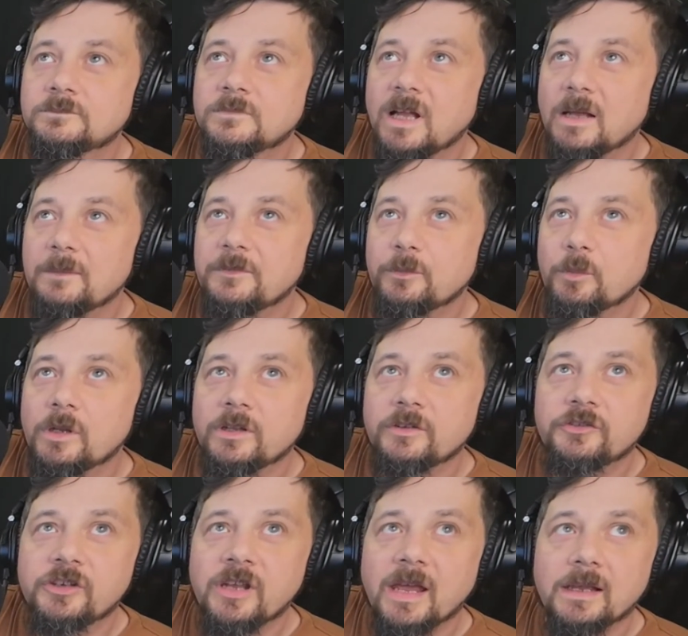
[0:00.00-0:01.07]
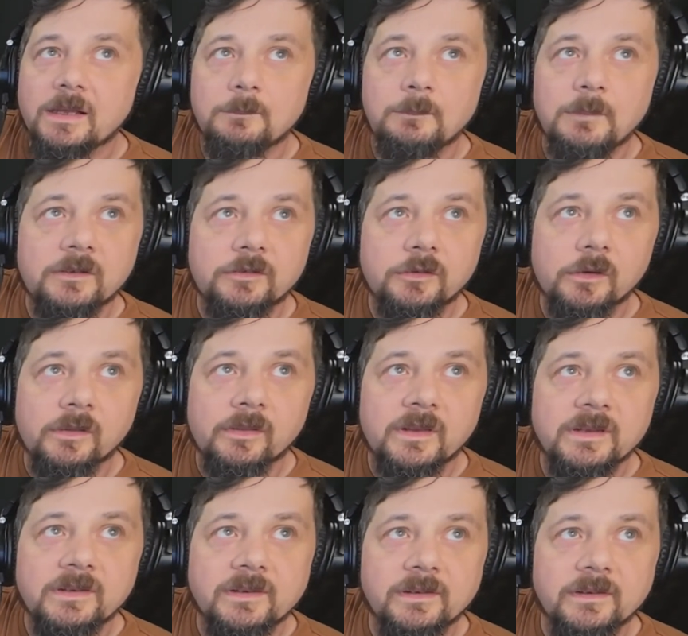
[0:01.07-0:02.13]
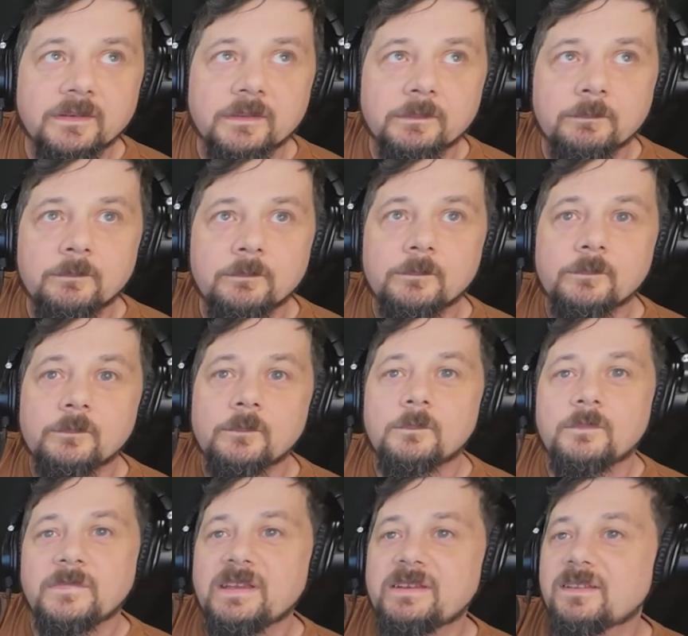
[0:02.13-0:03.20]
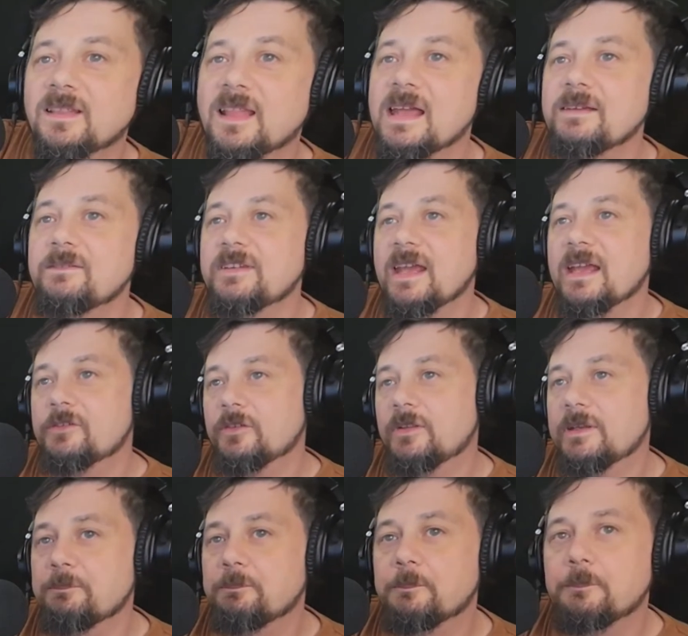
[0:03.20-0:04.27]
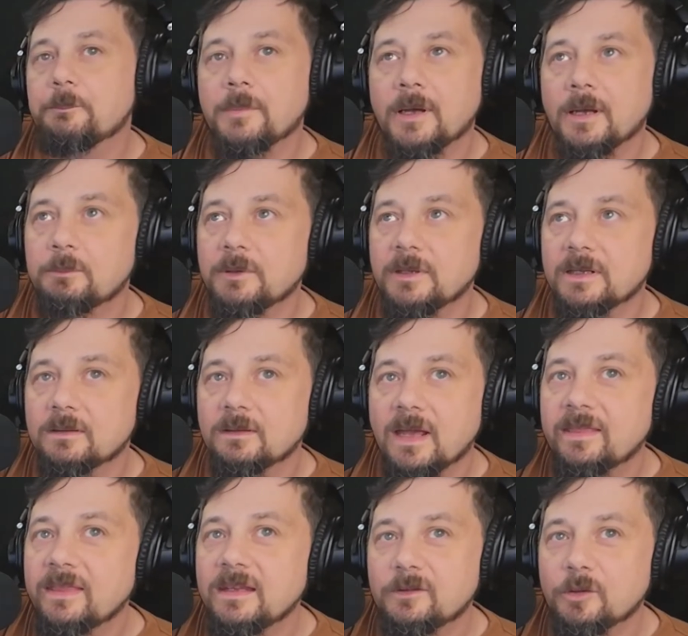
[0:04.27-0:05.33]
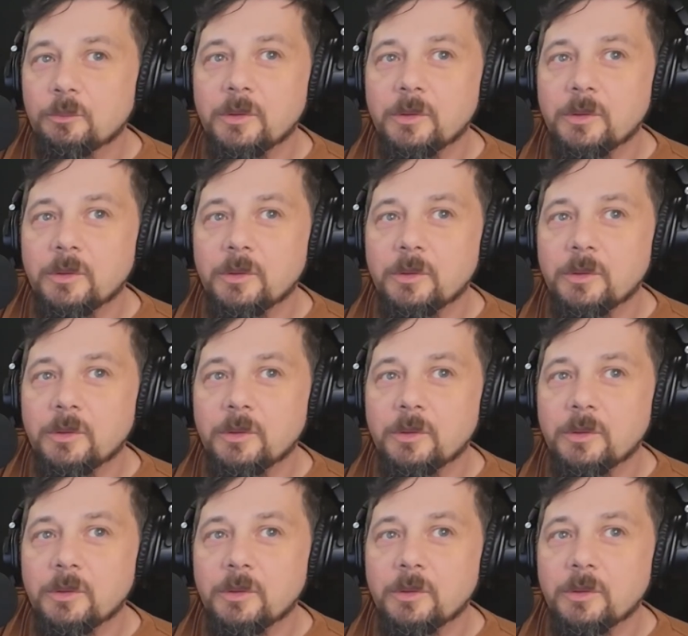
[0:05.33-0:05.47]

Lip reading: I just want to check and make sure that this live is actually public. I think